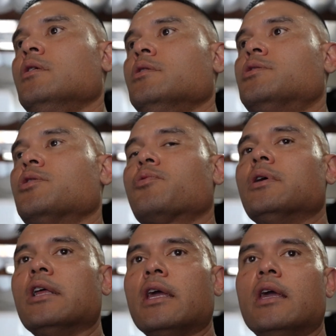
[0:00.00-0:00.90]
So
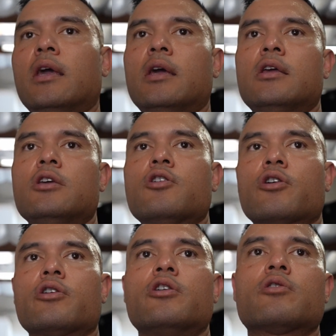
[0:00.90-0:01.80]
really,
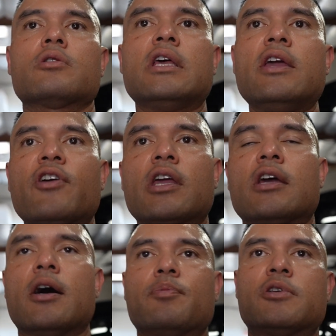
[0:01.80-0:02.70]
you're leaving
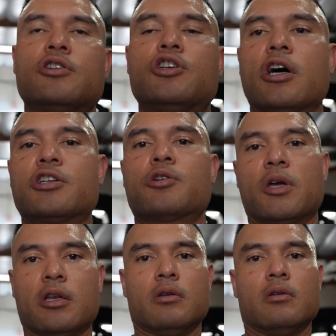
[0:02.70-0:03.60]
it up to judgment